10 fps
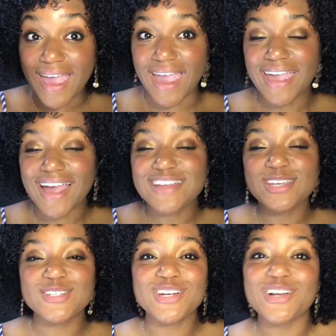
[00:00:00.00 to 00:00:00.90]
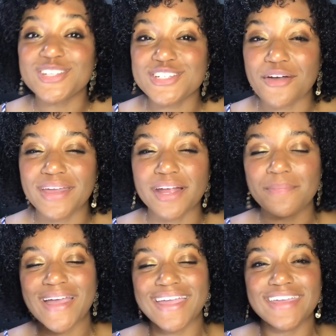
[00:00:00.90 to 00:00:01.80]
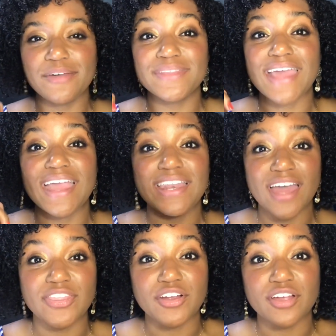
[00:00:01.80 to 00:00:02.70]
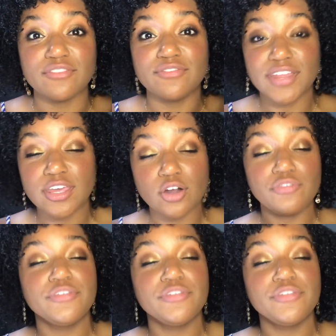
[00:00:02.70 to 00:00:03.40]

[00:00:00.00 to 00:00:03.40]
Hey guys, it's your girl Jo here, back at you with another video.